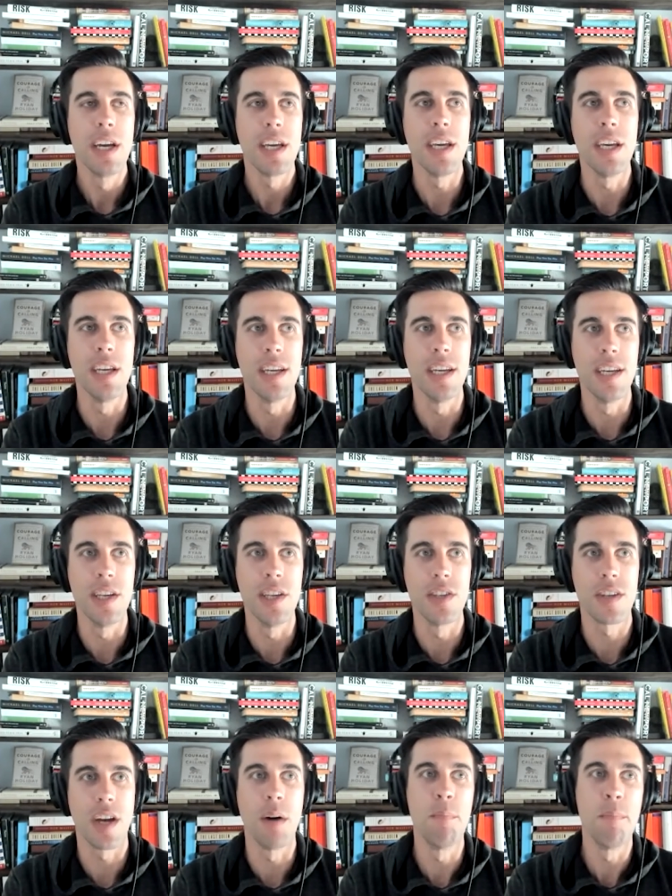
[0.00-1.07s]

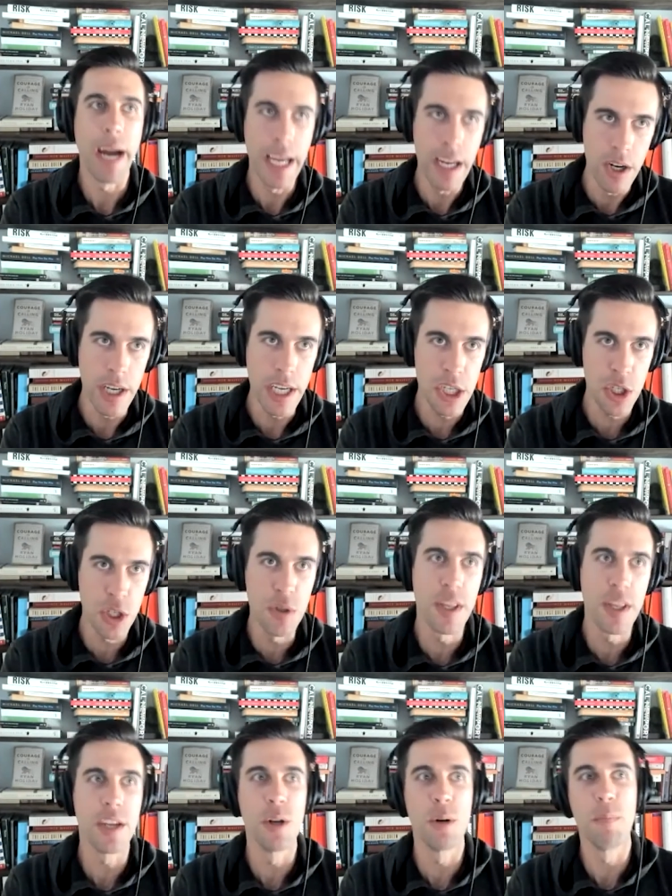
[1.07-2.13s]
is a minor issue
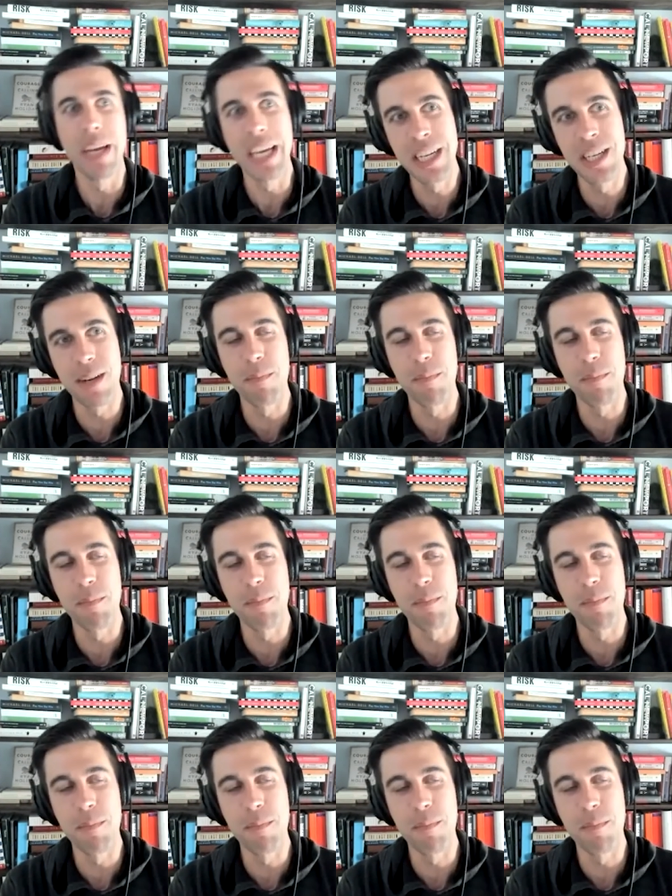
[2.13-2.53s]
that you're ma-